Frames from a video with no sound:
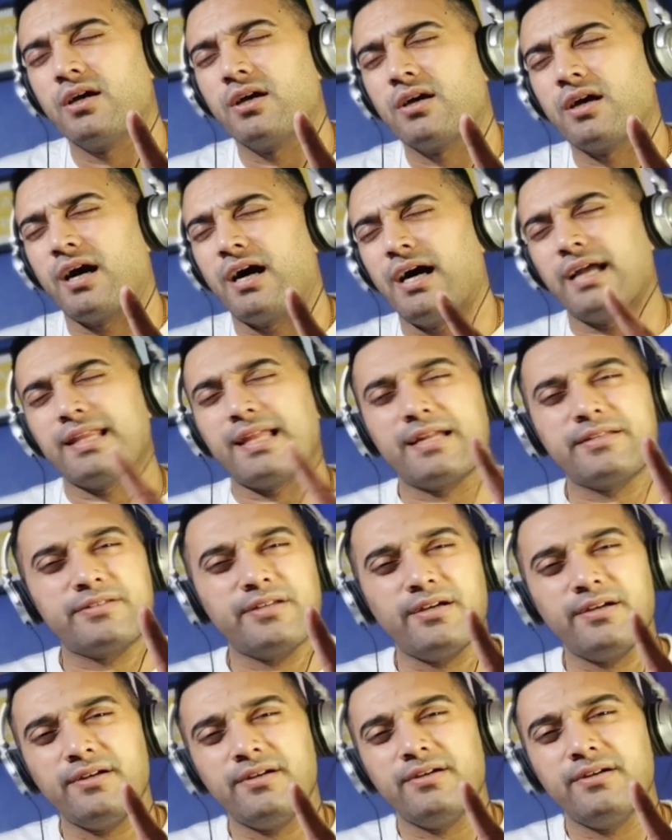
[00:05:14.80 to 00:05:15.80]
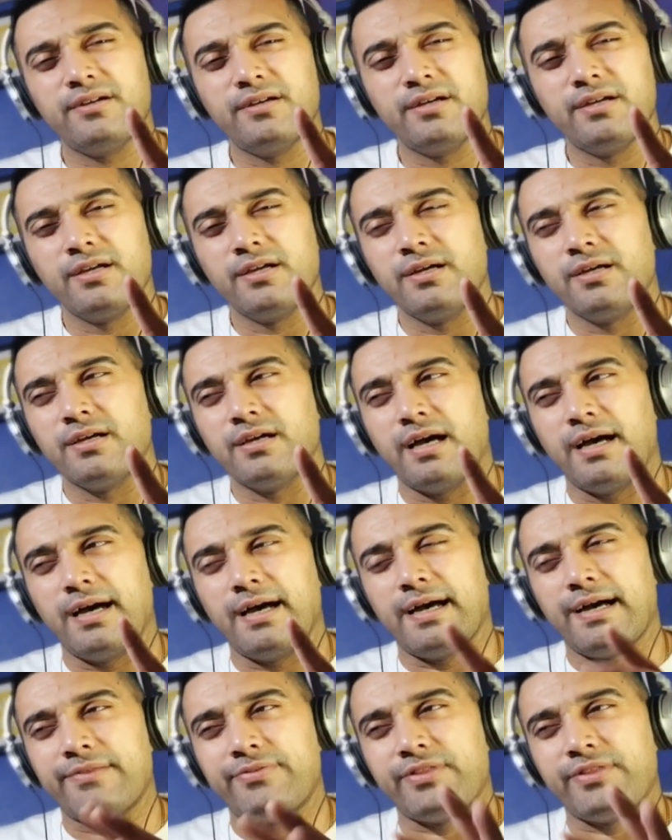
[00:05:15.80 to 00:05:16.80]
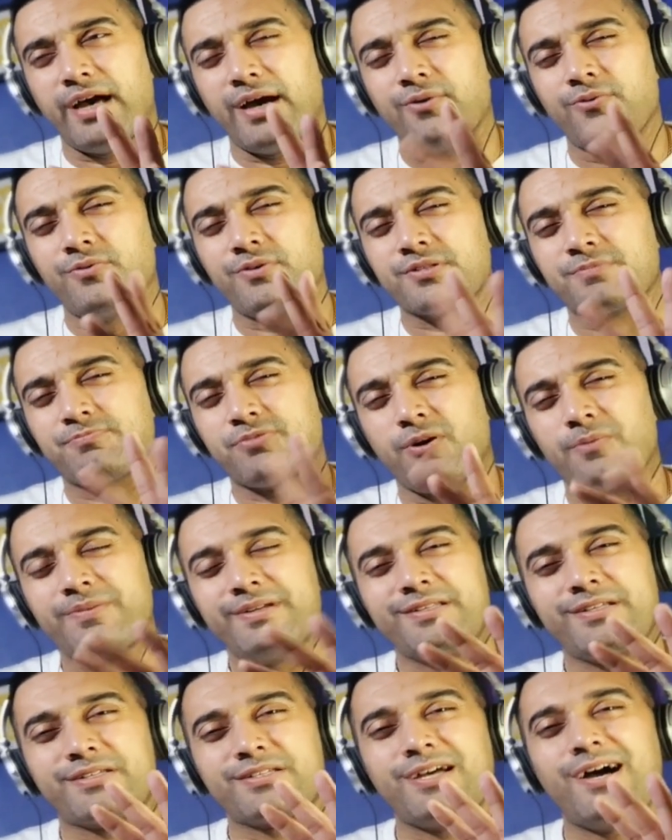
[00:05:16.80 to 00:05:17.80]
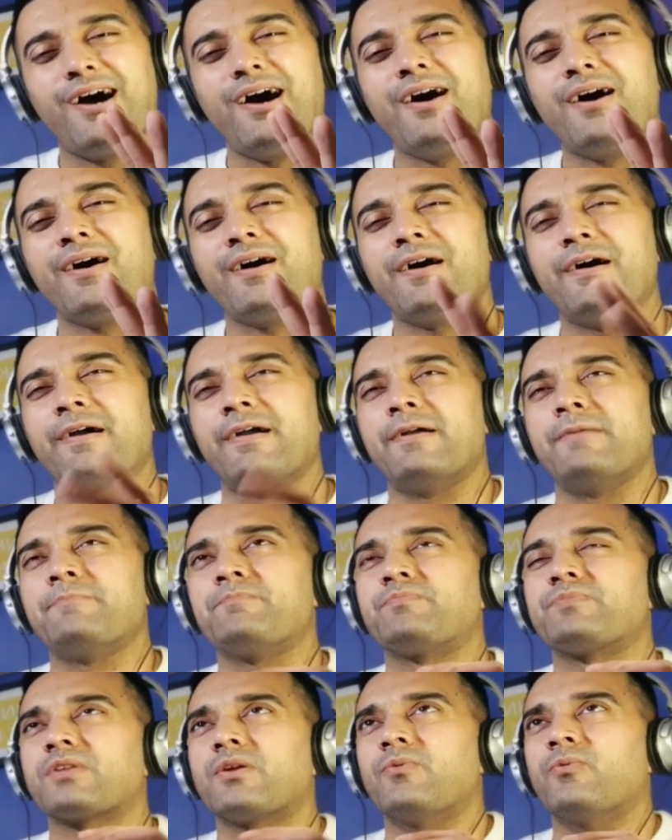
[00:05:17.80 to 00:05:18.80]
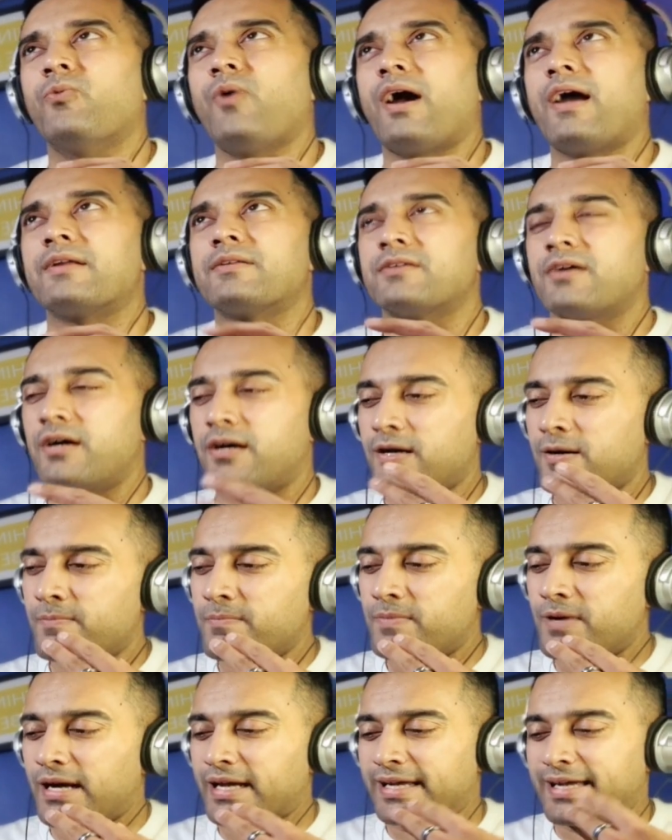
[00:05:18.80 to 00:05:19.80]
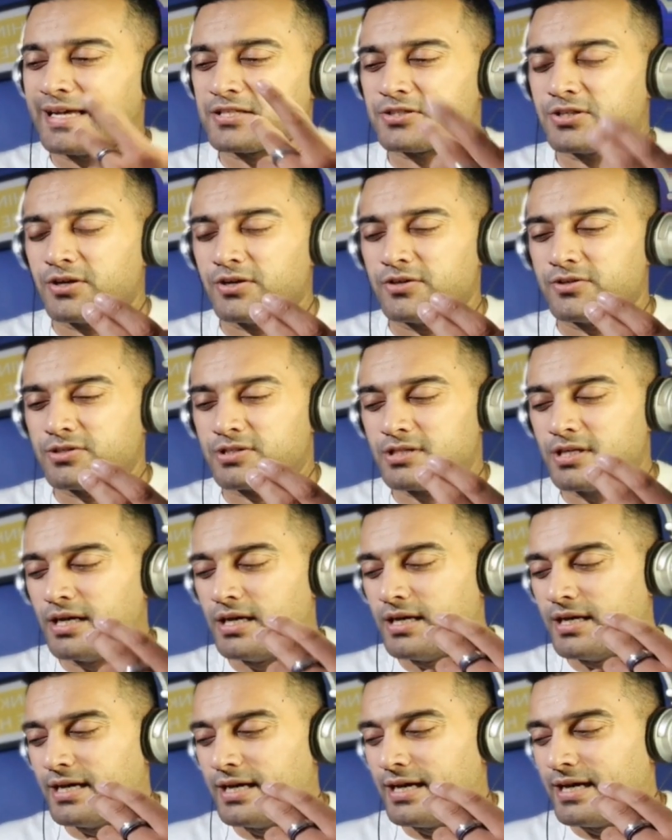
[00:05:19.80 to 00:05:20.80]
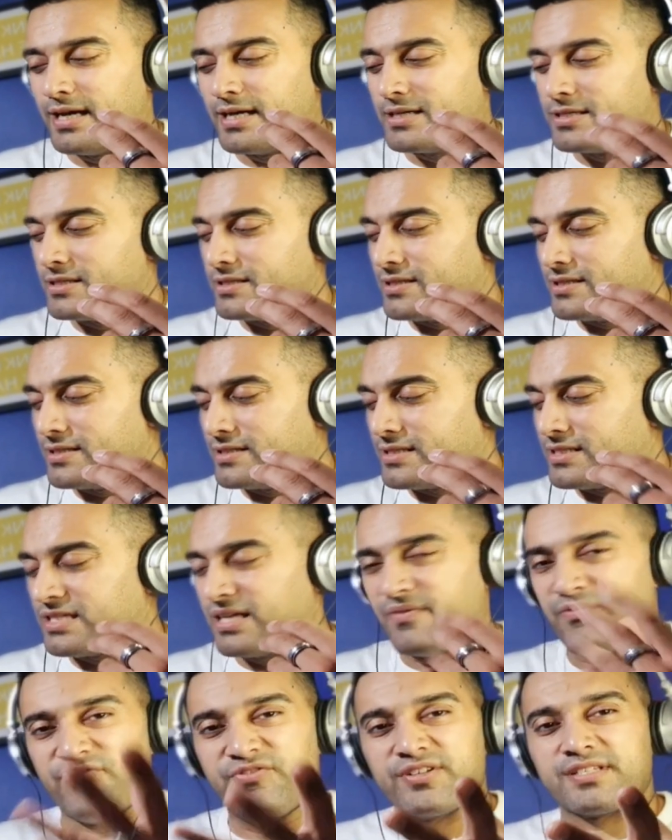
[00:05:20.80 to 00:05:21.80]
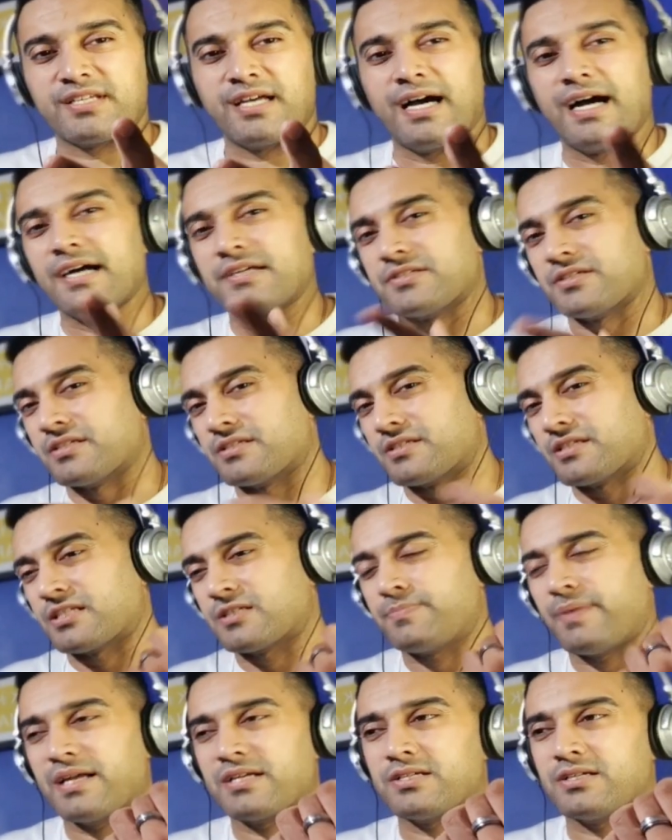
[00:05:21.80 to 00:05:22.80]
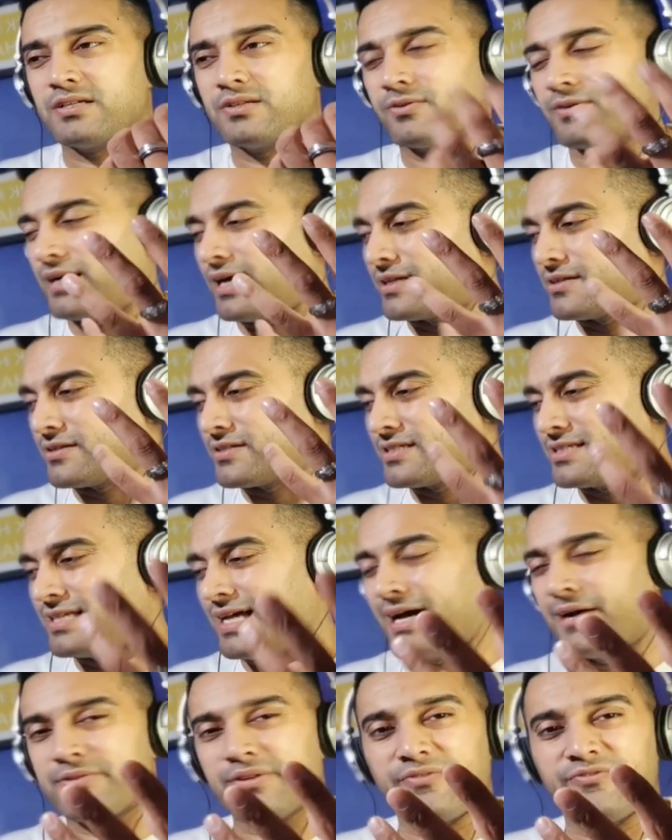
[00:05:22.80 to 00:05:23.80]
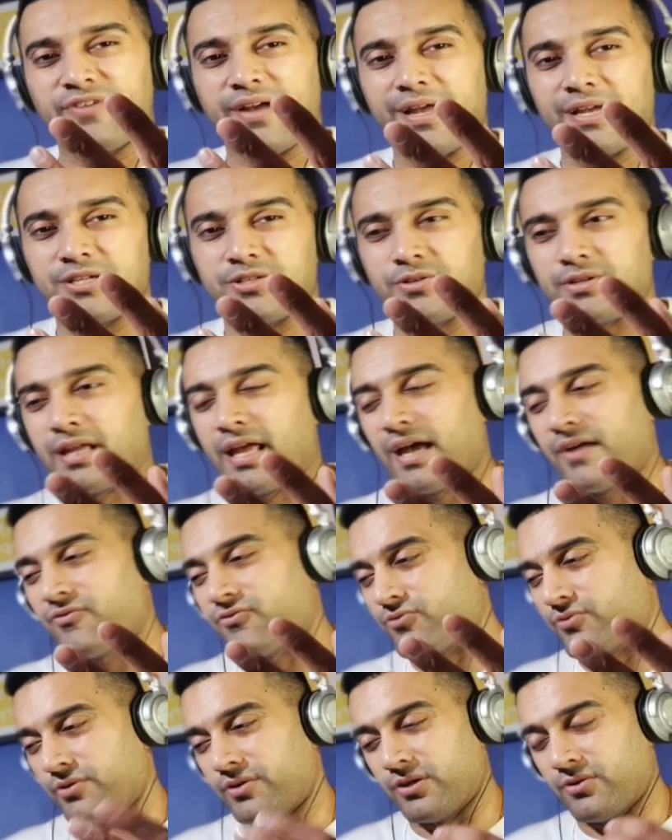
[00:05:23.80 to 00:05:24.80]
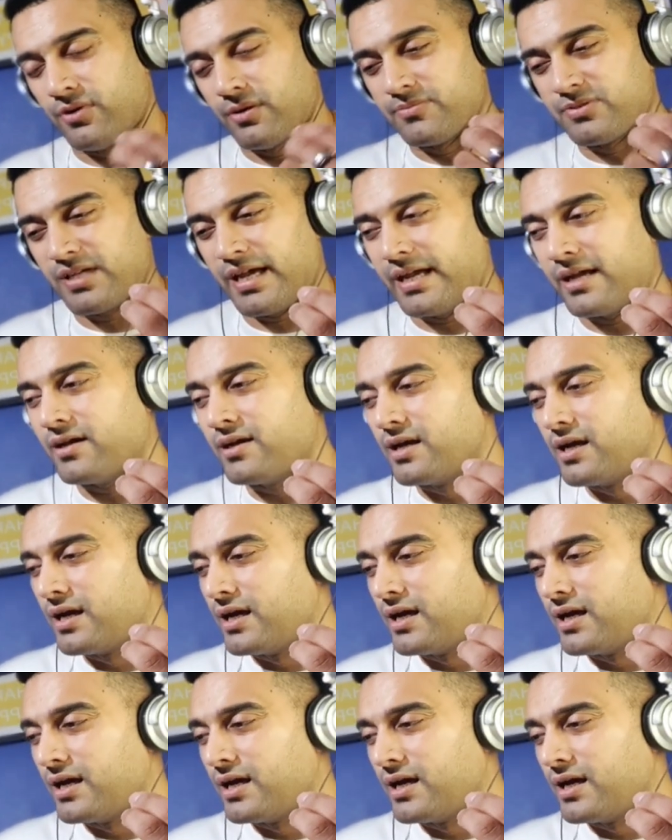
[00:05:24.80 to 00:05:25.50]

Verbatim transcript: Highlander, and that was probably the time when um, I guess those synthesizers, the special kind of sound effects you'd get through, you know what I'm saying?